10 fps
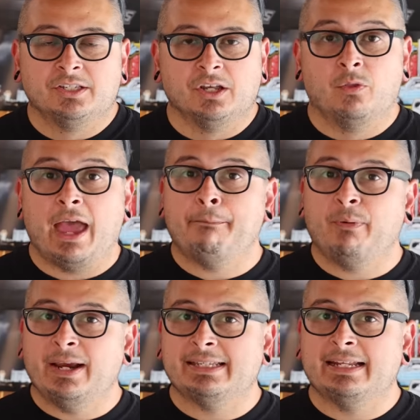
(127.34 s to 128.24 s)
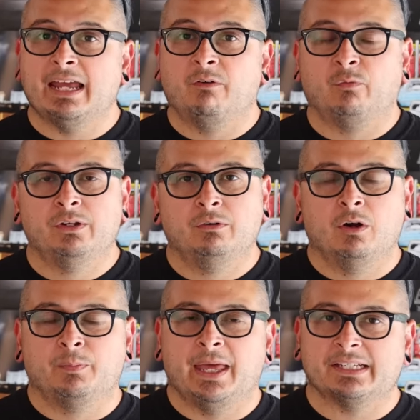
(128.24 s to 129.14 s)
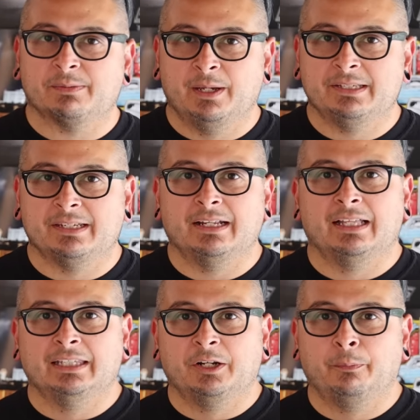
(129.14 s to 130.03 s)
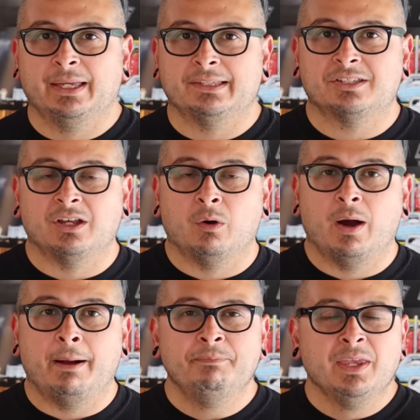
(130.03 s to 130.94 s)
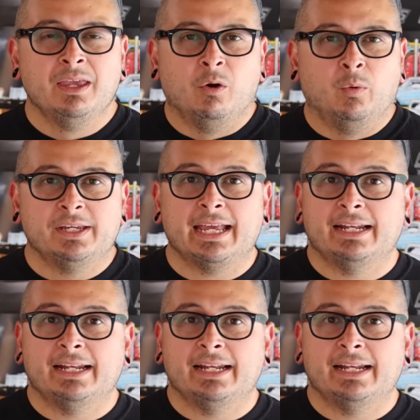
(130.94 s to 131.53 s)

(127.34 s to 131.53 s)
So that breaks that down for you. I hope that explains it a little bit. So uh, when you